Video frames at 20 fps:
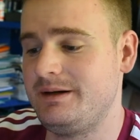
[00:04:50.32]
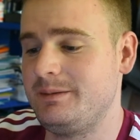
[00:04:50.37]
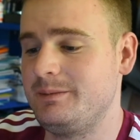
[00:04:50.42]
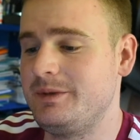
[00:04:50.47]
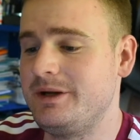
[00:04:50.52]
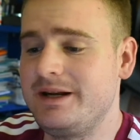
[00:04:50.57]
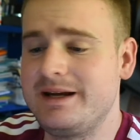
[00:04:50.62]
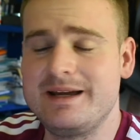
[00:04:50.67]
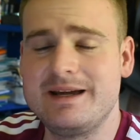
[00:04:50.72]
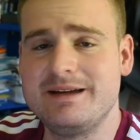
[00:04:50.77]

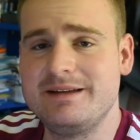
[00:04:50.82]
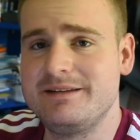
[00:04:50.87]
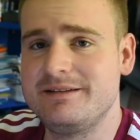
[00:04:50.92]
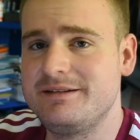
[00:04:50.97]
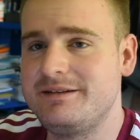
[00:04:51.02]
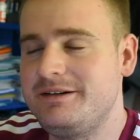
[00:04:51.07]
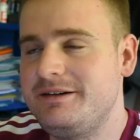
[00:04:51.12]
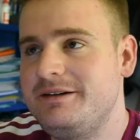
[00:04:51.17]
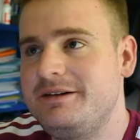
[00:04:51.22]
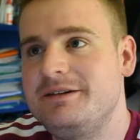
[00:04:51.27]
But again,
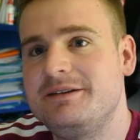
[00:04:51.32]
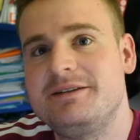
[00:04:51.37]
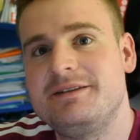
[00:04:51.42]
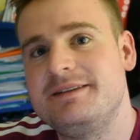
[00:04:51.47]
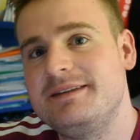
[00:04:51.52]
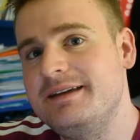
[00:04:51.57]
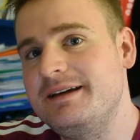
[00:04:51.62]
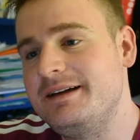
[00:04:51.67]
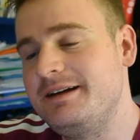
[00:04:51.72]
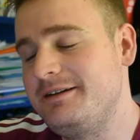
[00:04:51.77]

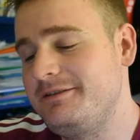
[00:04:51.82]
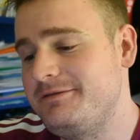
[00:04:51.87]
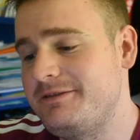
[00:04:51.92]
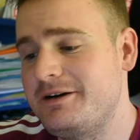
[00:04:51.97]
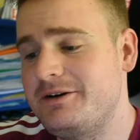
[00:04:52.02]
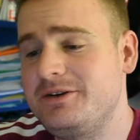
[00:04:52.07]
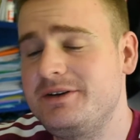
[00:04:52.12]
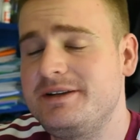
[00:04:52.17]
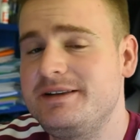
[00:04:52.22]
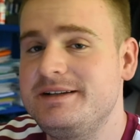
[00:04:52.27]
they
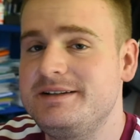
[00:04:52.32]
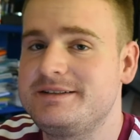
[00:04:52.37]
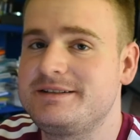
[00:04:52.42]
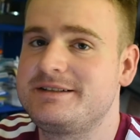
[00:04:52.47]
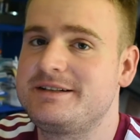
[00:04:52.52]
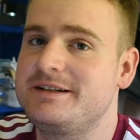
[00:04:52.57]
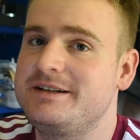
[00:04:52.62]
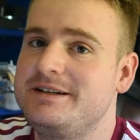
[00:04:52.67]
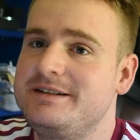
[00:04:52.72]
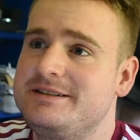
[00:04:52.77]
found in these
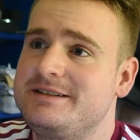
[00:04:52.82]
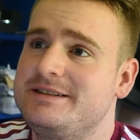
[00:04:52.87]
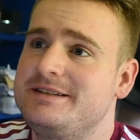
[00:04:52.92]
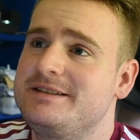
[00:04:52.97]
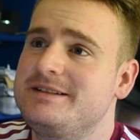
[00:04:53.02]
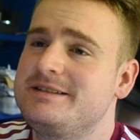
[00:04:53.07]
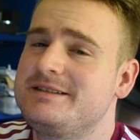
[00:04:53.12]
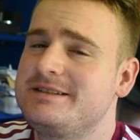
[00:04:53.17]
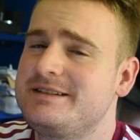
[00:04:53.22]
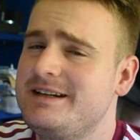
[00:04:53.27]
studies that
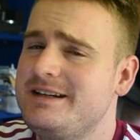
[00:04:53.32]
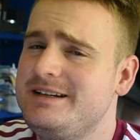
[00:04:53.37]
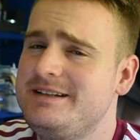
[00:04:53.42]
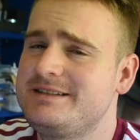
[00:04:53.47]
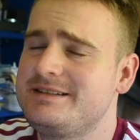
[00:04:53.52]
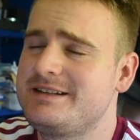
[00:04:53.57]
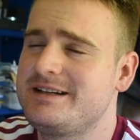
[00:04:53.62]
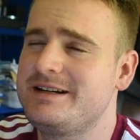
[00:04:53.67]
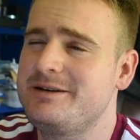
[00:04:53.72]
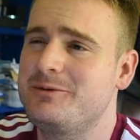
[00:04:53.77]
the steady
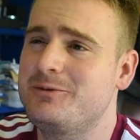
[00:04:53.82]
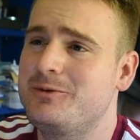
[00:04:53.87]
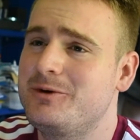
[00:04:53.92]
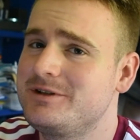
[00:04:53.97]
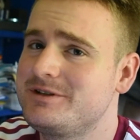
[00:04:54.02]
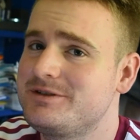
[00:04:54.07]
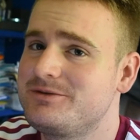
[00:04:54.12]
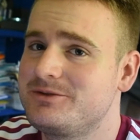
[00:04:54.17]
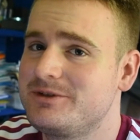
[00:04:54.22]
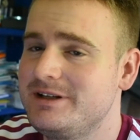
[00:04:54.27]
state
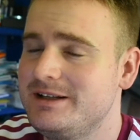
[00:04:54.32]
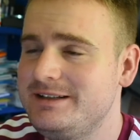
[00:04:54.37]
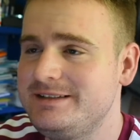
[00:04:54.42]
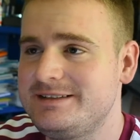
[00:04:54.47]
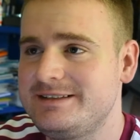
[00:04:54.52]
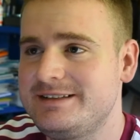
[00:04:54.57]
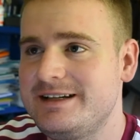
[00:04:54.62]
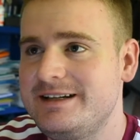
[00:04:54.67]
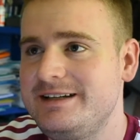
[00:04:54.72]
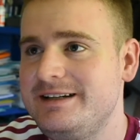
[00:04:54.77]
wasn't really
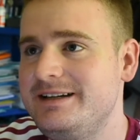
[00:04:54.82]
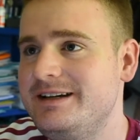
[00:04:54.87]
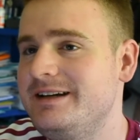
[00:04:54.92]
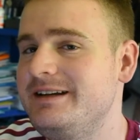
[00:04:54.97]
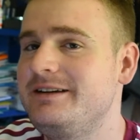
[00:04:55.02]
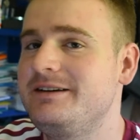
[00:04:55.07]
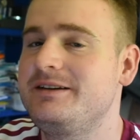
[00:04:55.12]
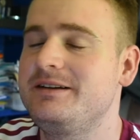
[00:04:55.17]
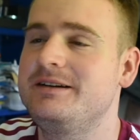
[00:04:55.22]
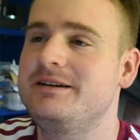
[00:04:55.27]
steady,
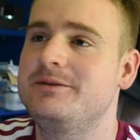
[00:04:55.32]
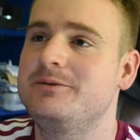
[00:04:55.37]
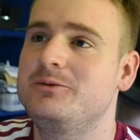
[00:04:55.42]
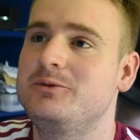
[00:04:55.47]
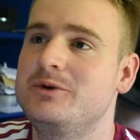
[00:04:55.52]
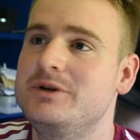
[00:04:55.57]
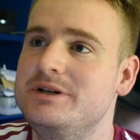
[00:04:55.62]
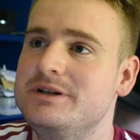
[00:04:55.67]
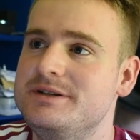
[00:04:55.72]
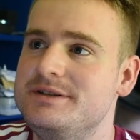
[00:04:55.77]
and it
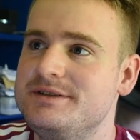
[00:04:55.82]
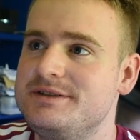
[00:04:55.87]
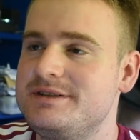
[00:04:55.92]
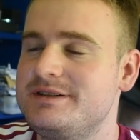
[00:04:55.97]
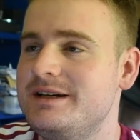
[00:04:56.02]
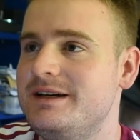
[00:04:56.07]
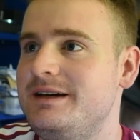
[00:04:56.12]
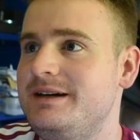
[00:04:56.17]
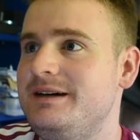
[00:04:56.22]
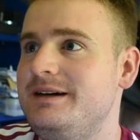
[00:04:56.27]
was